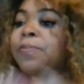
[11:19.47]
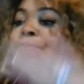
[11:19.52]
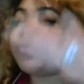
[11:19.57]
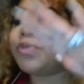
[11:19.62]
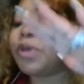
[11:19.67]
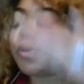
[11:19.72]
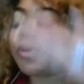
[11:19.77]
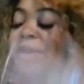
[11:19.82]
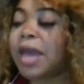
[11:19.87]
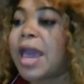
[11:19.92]

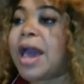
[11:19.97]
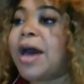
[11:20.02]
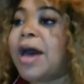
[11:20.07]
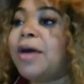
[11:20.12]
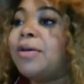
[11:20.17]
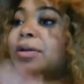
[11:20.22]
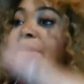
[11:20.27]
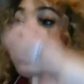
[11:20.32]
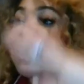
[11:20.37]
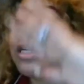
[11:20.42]
So
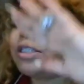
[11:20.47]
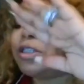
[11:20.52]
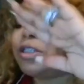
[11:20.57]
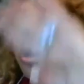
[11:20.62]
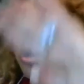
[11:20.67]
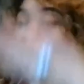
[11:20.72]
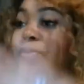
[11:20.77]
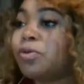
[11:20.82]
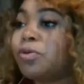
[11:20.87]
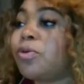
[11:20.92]
now let's
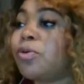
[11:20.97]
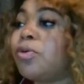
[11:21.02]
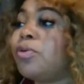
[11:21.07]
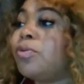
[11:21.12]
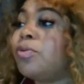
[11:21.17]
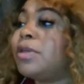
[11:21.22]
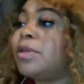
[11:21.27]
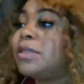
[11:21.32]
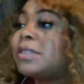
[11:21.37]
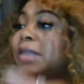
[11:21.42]
go
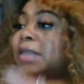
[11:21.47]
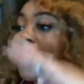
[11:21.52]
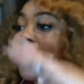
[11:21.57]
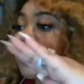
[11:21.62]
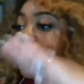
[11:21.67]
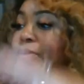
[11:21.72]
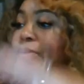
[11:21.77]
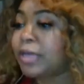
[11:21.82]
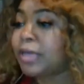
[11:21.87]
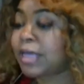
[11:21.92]
through the
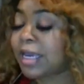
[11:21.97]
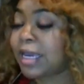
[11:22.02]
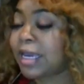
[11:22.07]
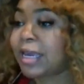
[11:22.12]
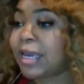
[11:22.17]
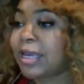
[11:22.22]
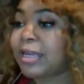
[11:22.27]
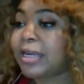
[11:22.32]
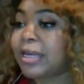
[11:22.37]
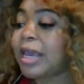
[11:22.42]
cycle
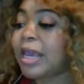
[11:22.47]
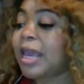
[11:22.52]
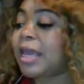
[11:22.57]
again.